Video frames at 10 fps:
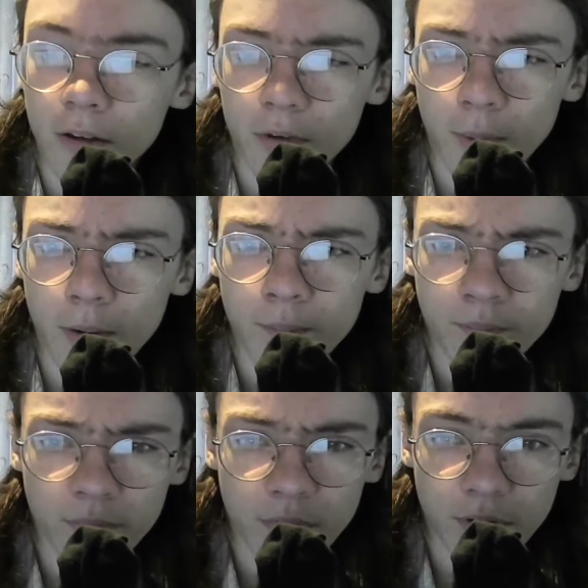as well,
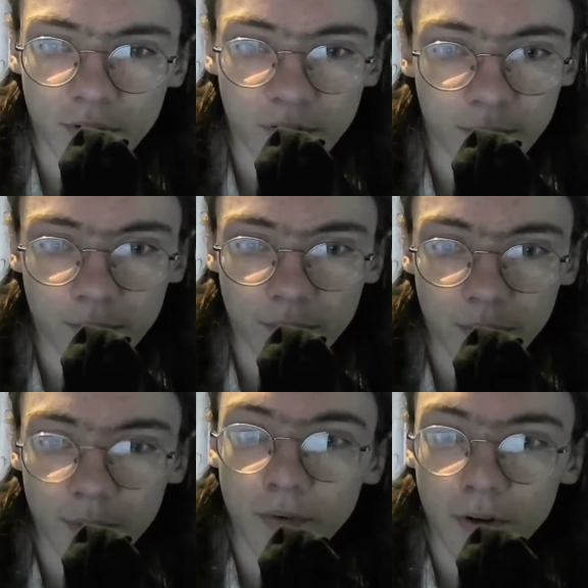because it's
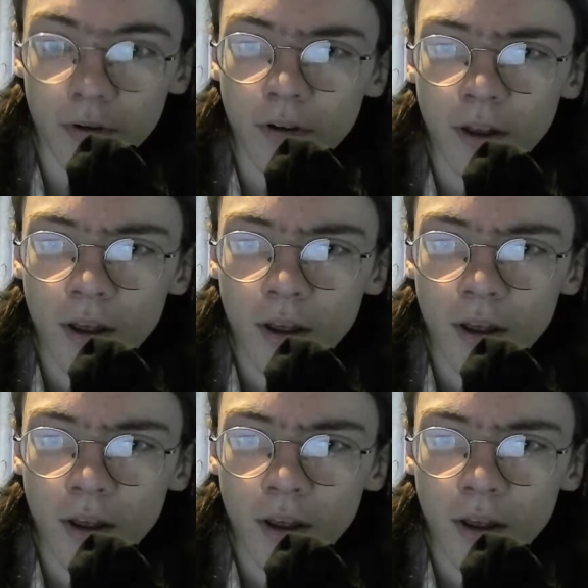very good.